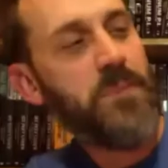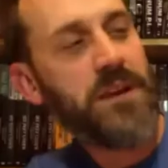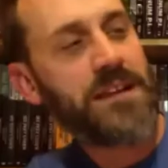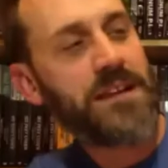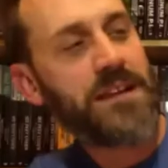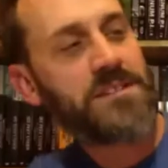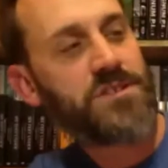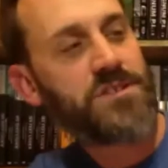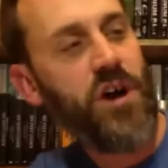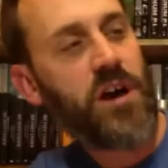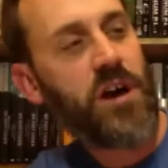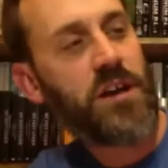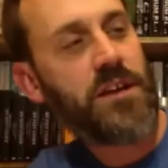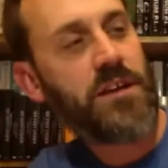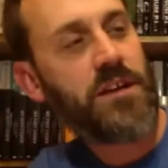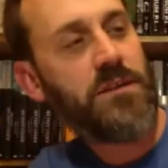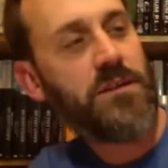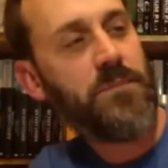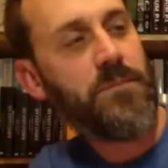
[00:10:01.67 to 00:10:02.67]

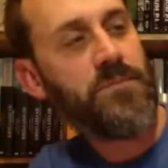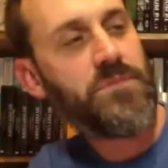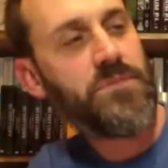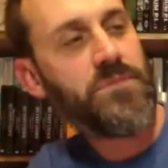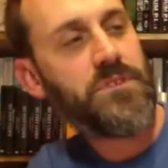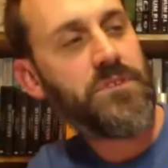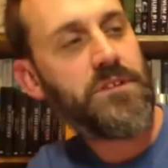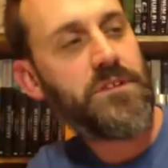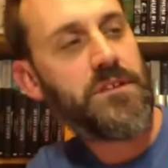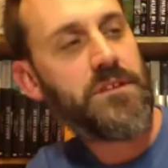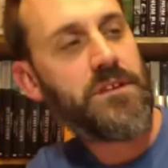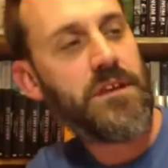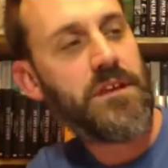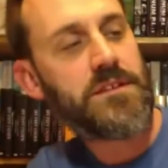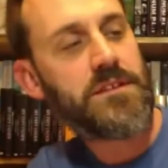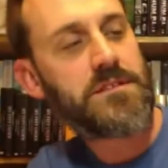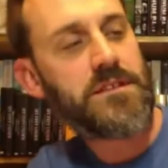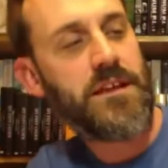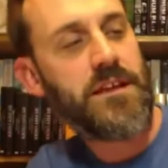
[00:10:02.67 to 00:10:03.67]
talking. It's
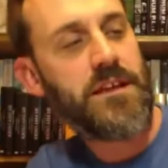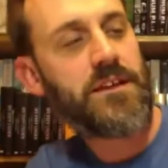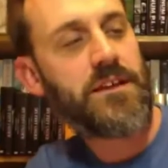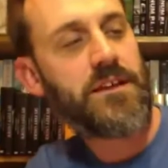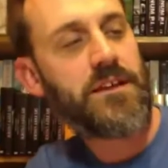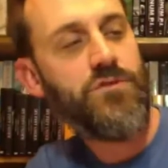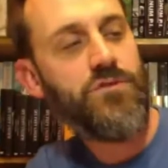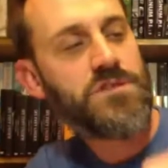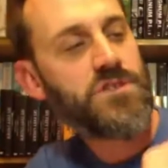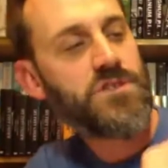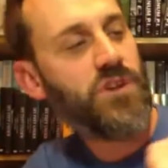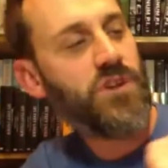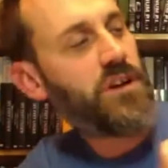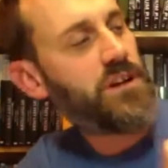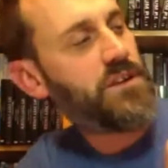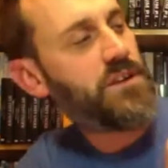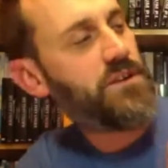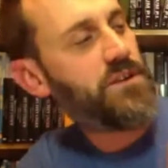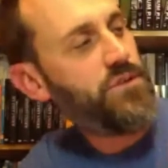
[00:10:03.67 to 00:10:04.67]
like, who's talking
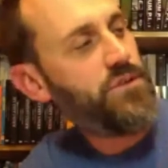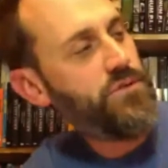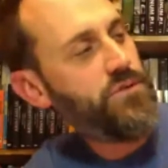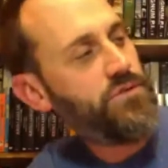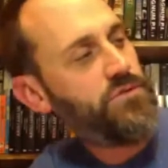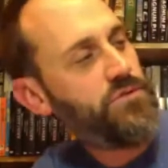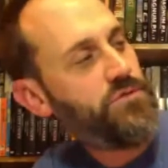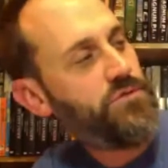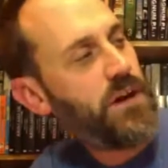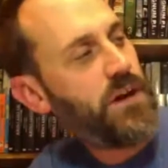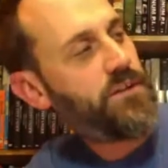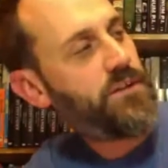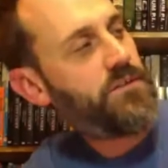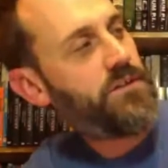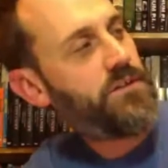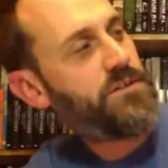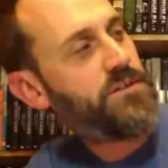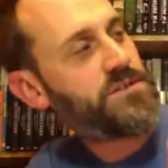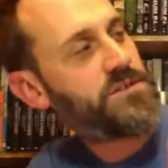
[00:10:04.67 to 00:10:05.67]
to who? I don't
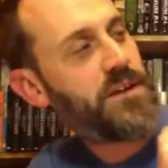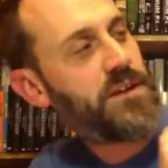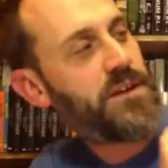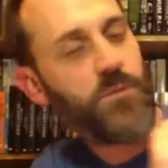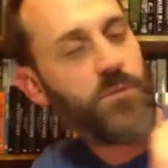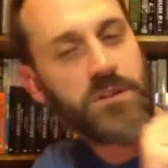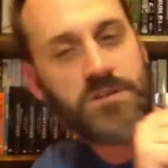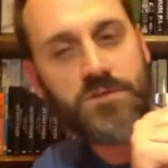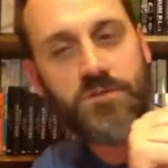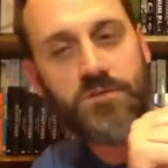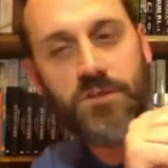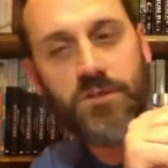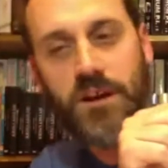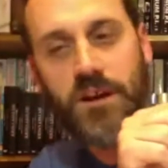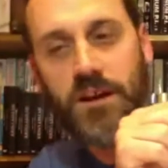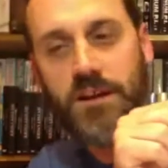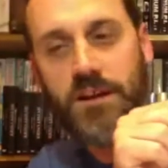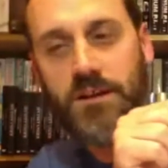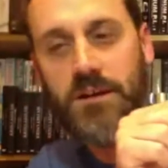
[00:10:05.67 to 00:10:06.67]
understand what's going
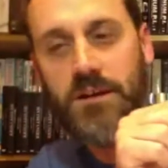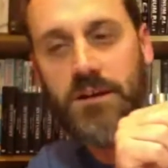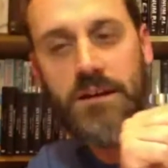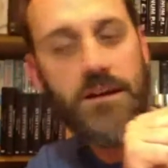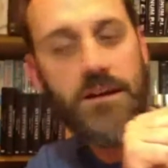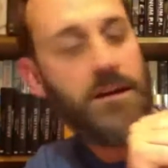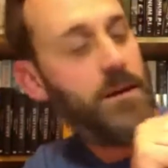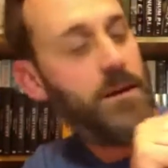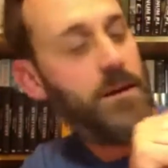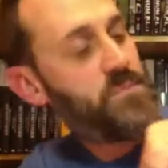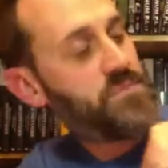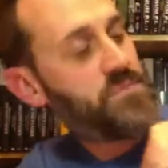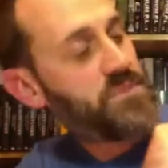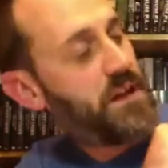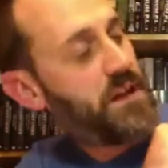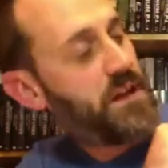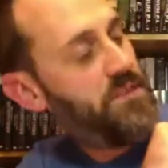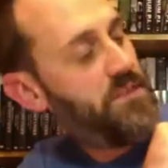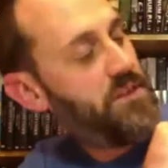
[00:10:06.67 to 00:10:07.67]
on.
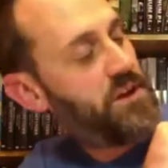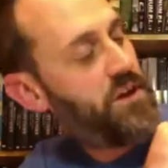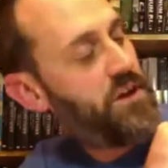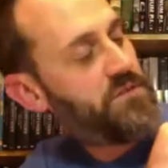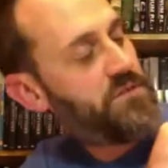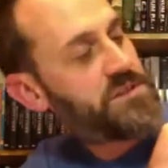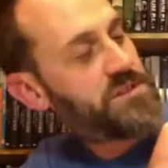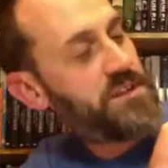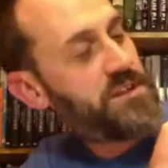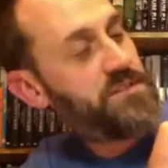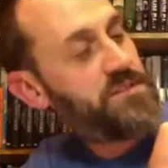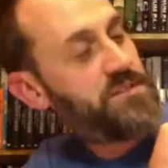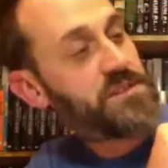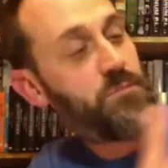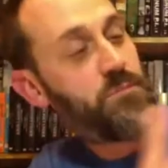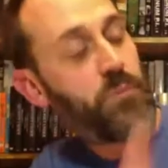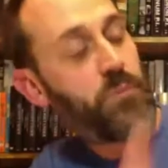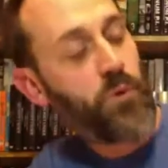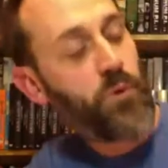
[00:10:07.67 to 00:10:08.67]
And then all of a sudden, this
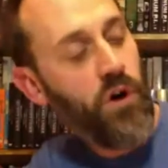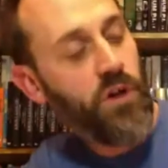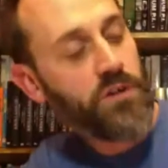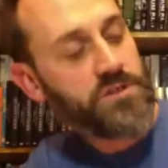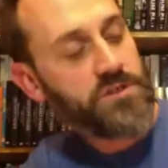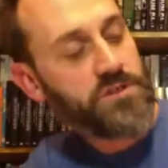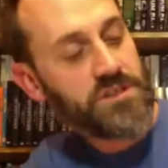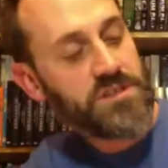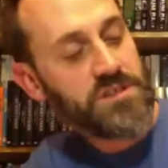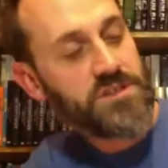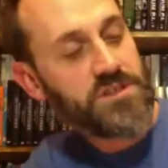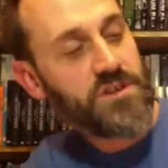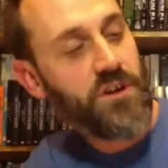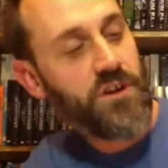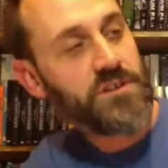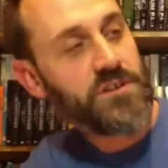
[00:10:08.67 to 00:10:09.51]
brawl just starts,